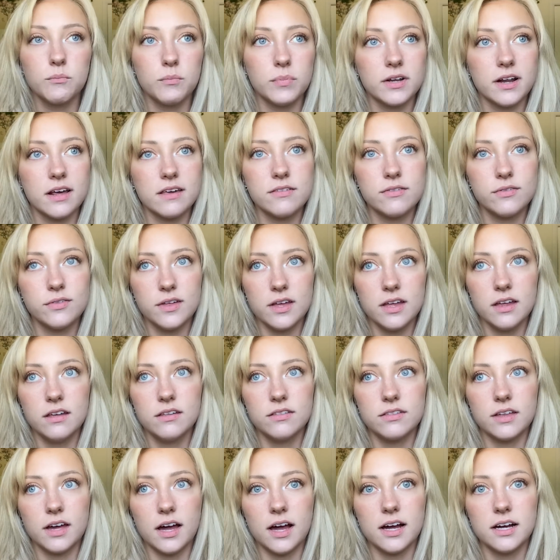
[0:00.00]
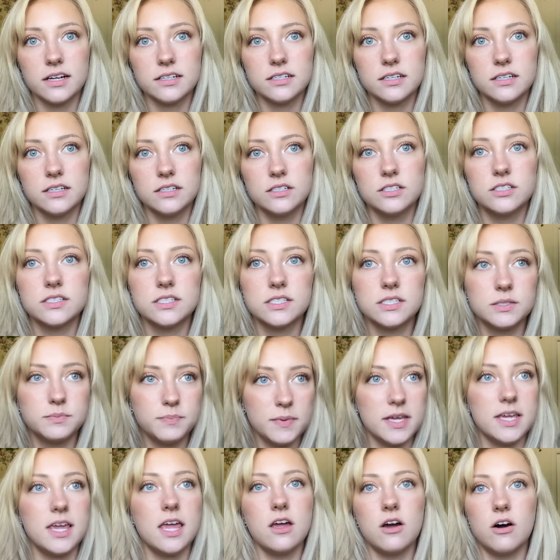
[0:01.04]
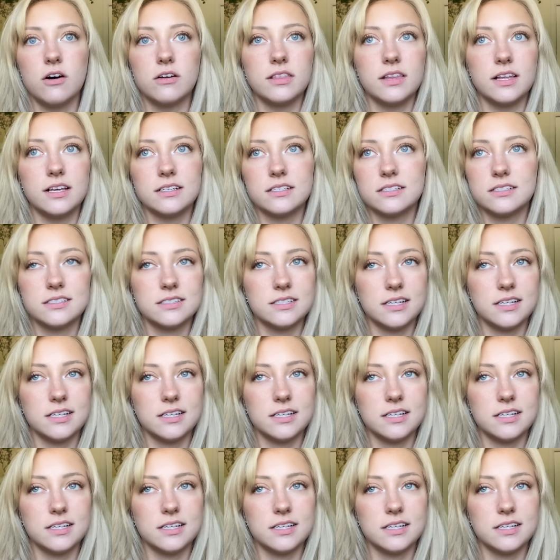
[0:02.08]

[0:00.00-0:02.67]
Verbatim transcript: but I think that speaking on this